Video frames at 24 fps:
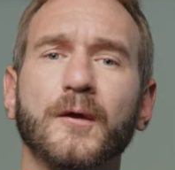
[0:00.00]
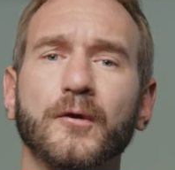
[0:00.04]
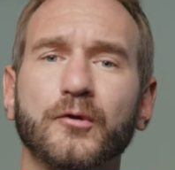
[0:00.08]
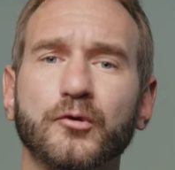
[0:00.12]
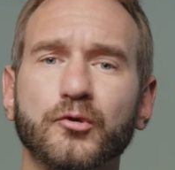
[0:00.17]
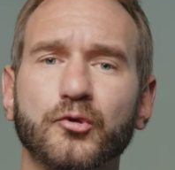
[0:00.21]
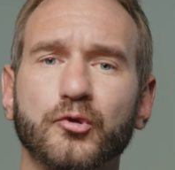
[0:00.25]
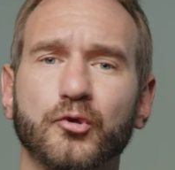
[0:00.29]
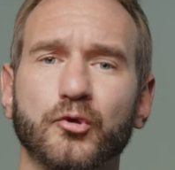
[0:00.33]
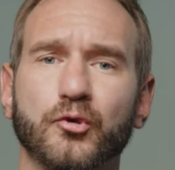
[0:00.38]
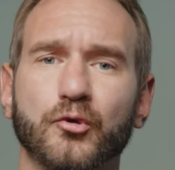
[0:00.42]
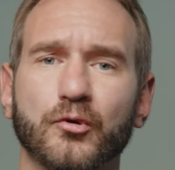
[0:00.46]

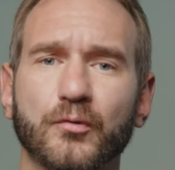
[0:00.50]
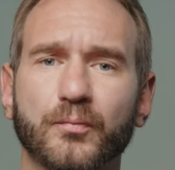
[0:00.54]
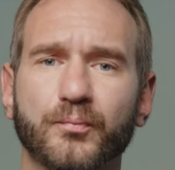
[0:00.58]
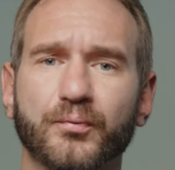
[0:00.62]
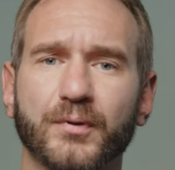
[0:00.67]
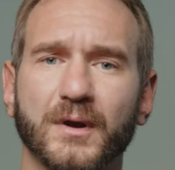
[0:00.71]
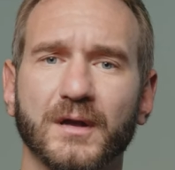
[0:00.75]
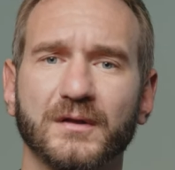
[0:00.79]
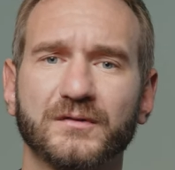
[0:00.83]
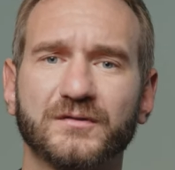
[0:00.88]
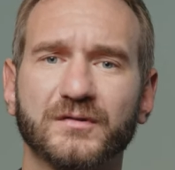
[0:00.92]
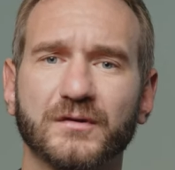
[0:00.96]
You
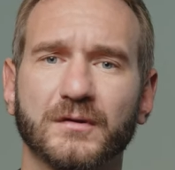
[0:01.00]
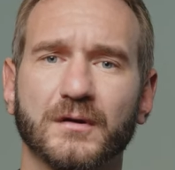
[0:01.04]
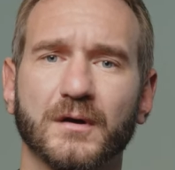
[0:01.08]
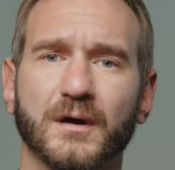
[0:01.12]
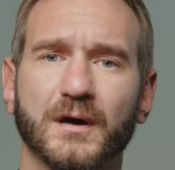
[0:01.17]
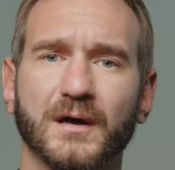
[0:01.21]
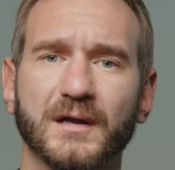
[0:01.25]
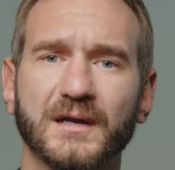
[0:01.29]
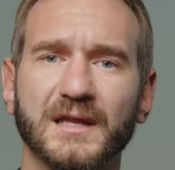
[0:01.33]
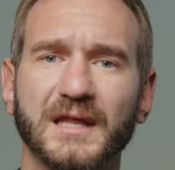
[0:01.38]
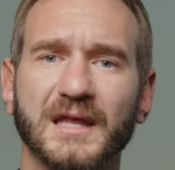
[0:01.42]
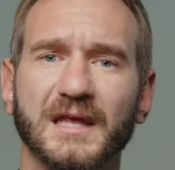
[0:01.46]
pray to
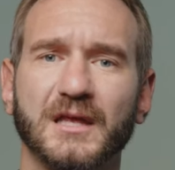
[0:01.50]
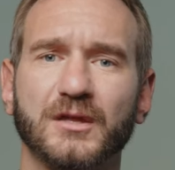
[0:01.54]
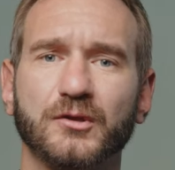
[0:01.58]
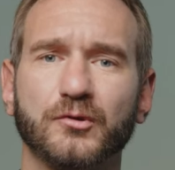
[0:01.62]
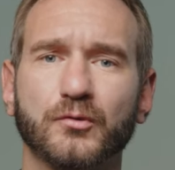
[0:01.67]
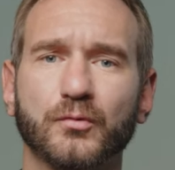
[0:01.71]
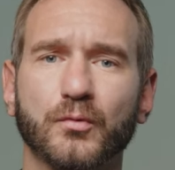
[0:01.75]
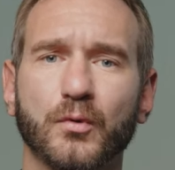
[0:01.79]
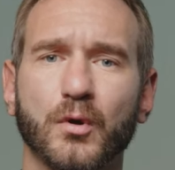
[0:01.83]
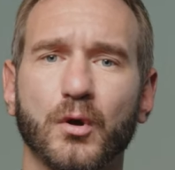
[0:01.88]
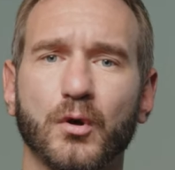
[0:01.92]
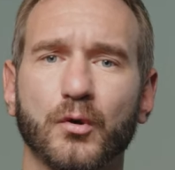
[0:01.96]
God in
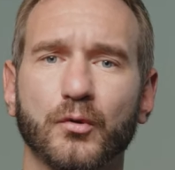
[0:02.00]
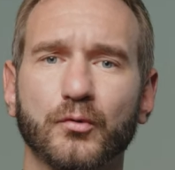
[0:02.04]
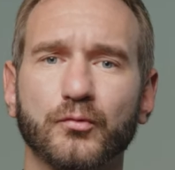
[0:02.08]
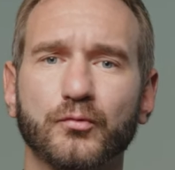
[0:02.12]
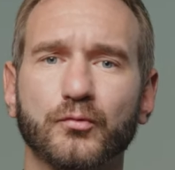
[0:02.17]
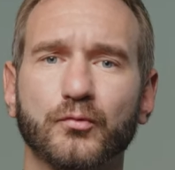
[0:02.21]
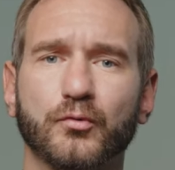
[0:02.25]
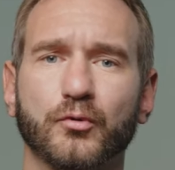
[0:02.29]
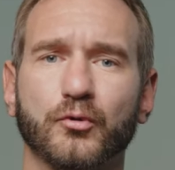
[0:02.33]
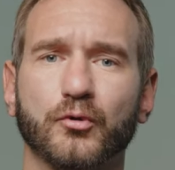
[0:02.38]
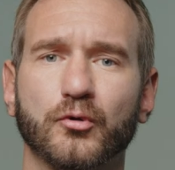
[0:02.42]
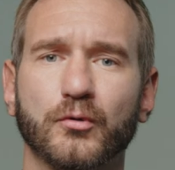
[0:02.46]
your
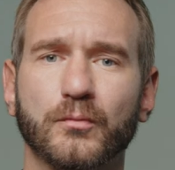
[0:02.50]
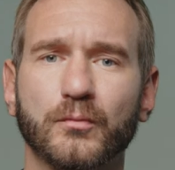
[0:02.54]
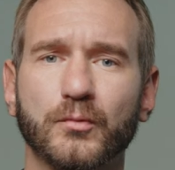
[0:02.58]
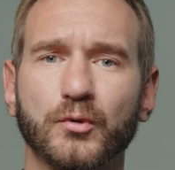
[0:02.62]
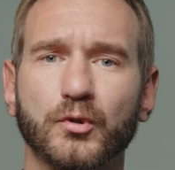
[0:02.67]
own room.